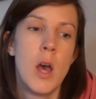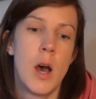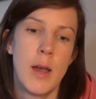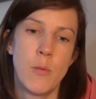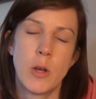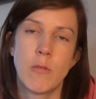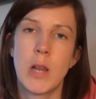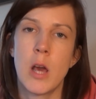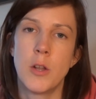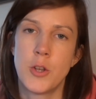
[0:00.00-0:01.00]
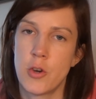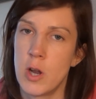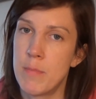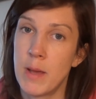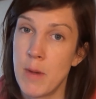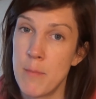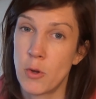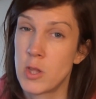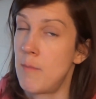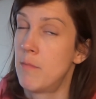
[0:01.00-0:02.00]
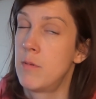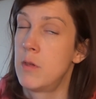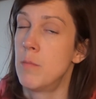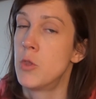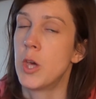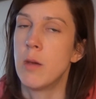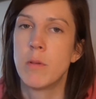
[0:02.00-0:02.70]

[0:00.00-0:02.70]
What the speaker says: I work really hard to try and pick my books up super cheap.